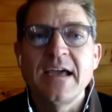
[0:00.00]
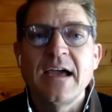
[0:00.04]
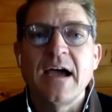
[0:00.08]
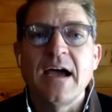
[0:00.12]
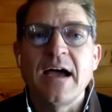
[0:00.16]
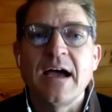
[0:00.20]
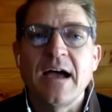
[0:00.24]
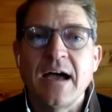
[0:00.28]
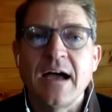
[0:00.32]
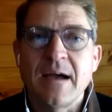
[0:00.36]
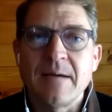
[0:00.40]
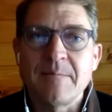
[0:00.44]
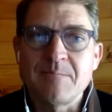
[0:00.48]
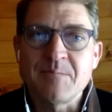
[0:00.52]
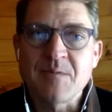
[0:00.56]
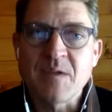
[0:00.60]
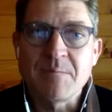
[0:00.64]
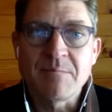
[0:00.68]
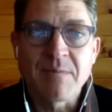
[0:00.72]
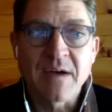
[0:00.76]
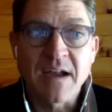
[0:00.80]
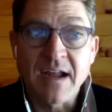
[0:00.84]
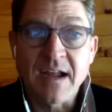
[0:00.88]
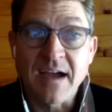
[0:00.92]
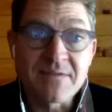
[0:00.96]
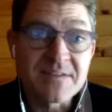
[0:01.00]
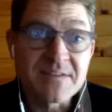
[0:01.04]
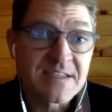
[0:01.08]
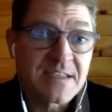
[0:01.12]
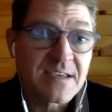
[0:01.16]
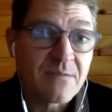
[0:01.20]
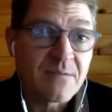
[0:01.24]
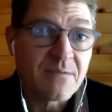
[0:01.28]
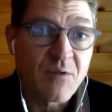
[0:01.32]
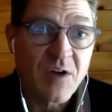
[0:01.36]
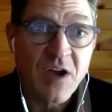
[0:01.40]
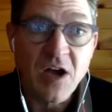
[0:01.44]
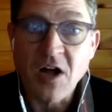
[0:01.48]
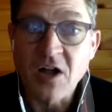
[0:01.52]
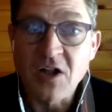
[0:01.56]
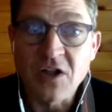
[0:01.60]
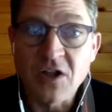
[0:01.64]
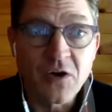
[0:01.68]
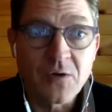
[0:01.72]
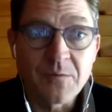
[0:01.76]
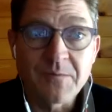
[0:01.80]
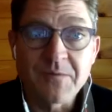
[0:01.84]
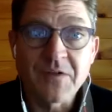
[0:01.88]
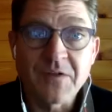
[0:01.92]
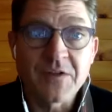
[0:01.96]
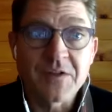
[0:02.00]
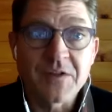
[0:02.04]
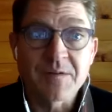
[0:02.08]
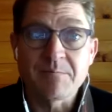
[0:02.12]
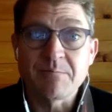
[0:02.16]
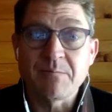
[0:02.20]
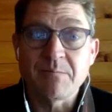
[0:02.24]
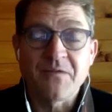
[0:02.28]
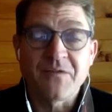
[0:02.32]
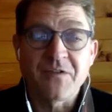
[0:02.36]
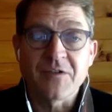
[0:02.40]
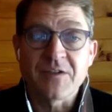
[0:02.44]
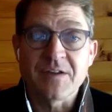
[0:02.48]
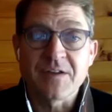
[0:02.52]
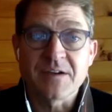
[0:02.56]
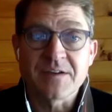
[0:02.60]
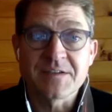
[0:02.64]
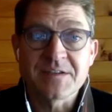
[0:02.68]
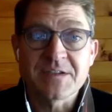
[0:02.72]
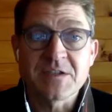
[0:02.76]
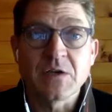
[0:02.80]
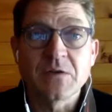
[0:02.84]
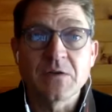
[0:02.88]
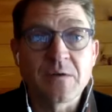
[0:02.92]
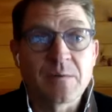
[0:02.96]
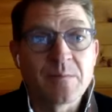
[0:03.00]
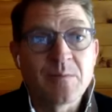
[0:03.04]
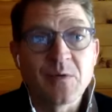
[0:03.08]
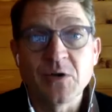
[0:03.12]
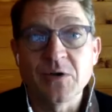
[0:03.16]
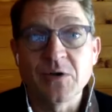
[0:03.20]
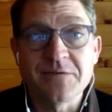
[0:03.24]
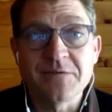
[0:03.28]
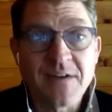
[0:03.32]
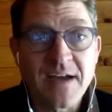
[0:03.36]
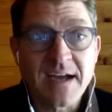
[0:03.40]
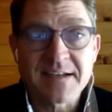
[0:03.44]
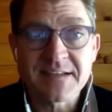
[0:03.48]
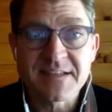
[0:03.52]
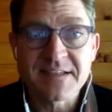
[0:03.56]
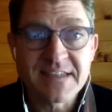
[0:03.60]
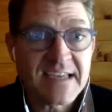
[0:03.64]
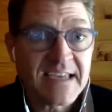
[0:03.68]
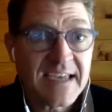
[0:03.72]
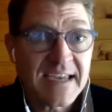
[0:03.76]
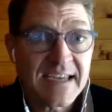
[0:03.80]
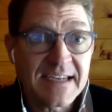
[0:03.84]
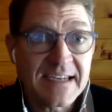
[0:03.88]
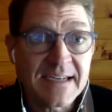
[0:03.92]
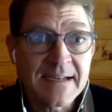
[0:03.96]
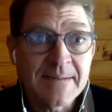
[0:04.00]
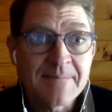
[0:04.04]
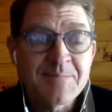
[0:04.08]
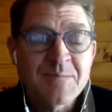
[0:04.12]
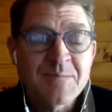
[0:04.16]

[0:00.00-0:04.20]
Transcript: But obviously we all hope for the silver bullet vaccine.